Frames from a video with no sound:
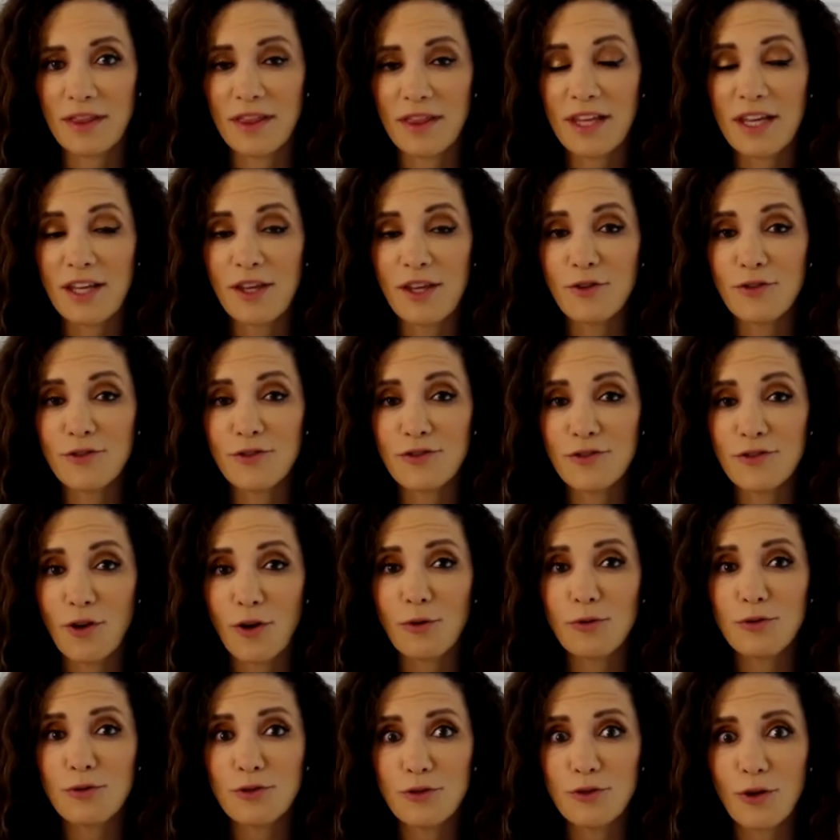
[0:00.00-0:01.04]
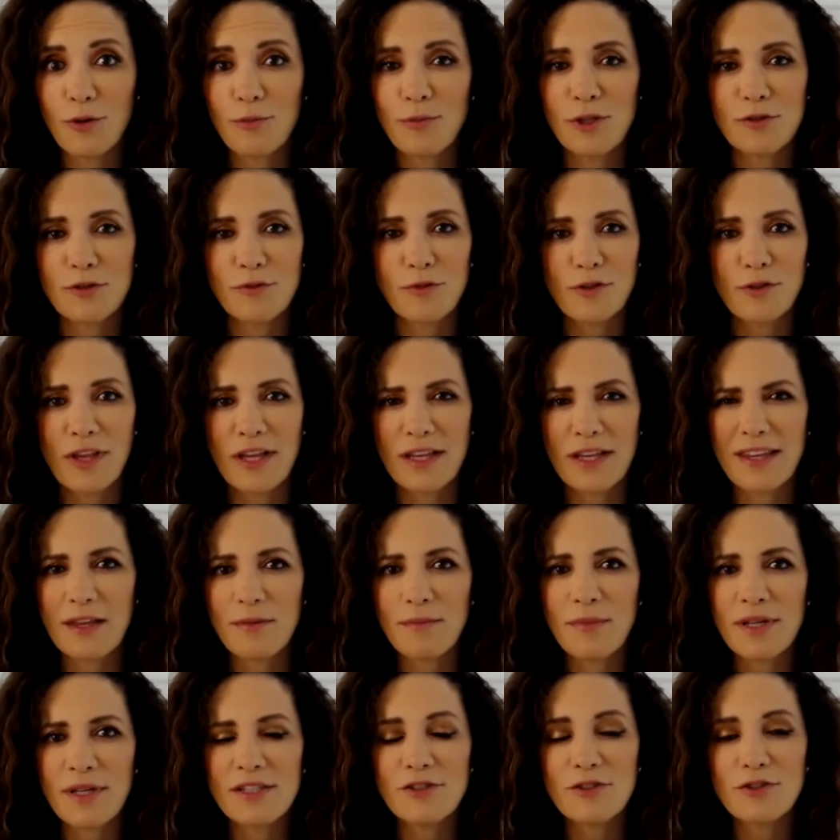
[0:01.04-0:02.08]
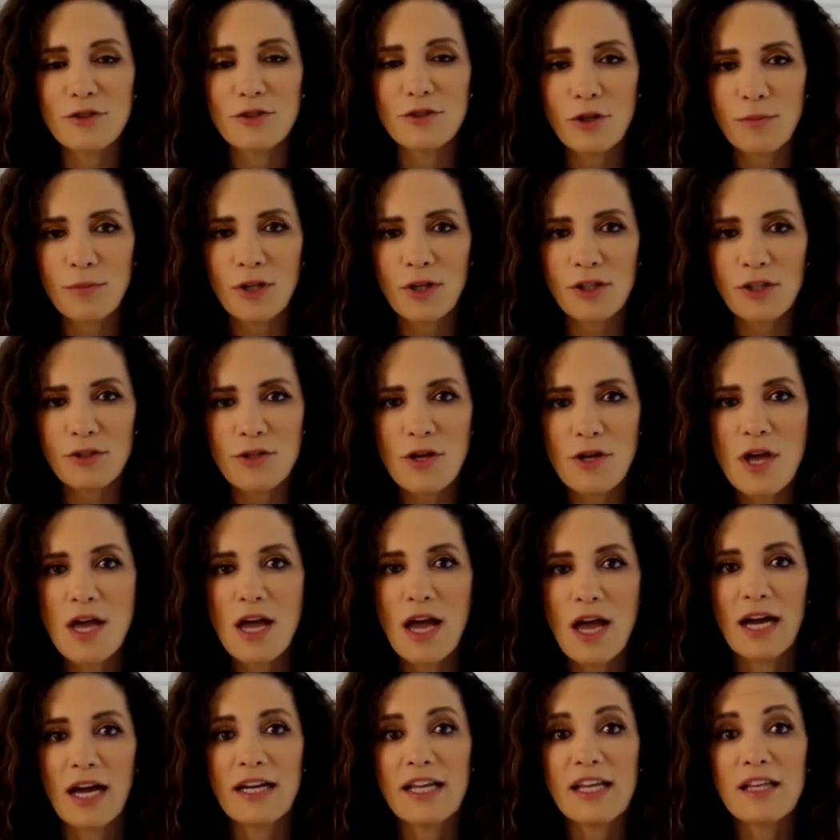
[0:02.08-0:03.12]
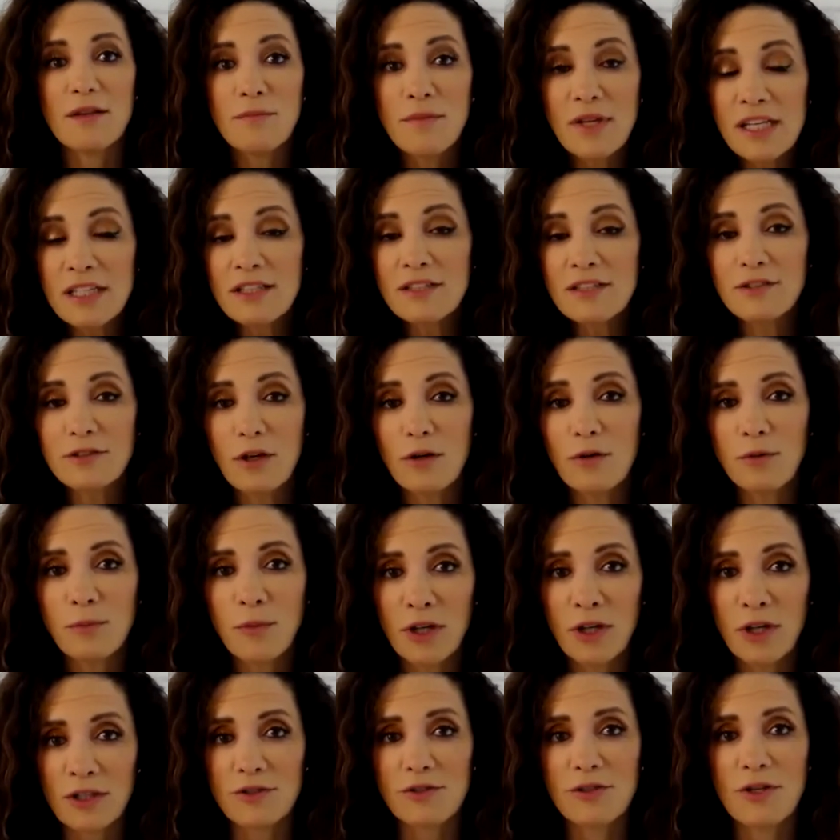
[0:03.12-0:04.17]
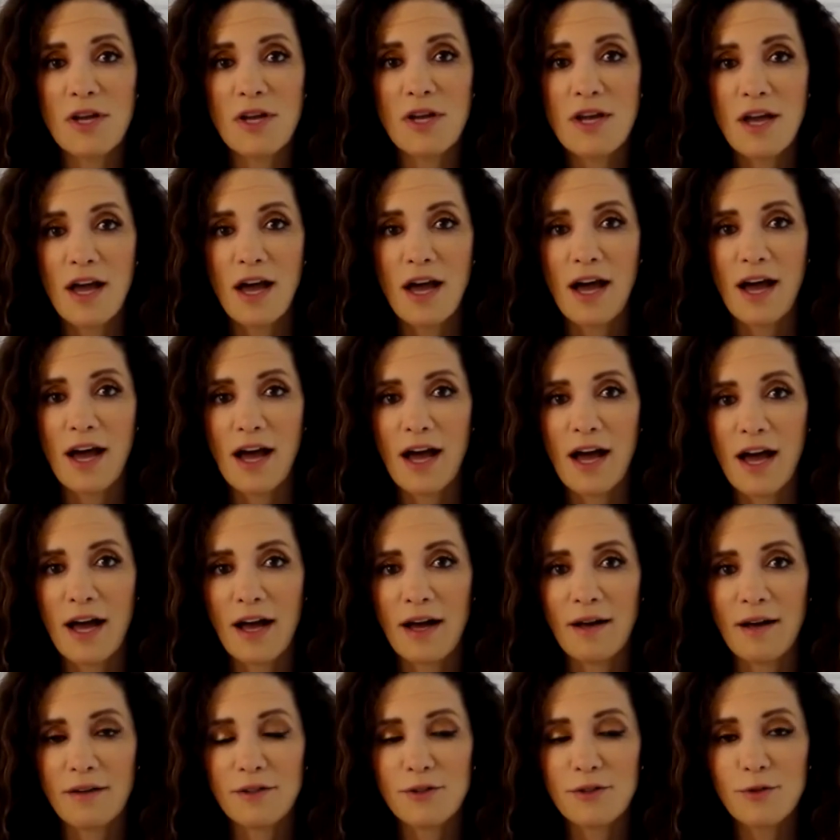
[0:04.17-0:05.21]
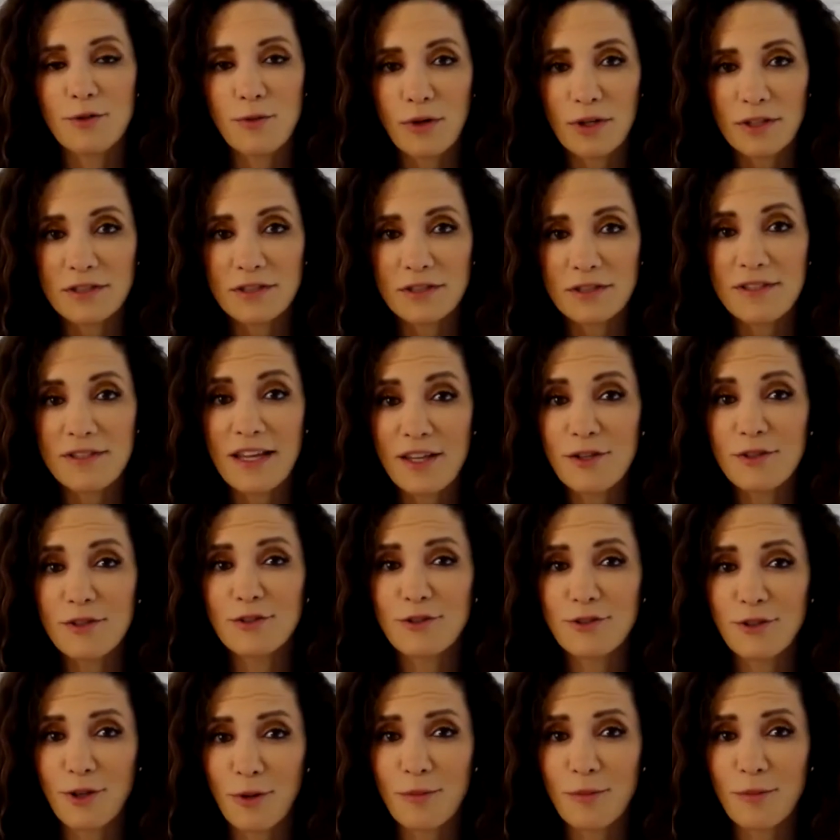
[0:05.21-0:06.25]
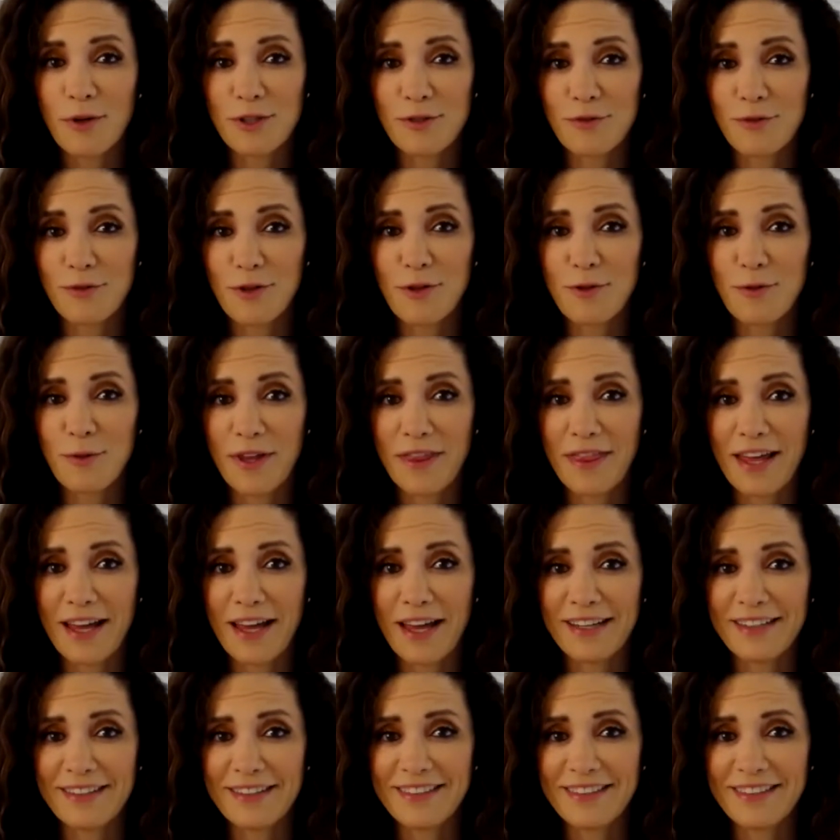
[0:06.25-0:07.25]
Thank you so much for that. That meant so much, and it means so much to us. Thank you so much for doing that.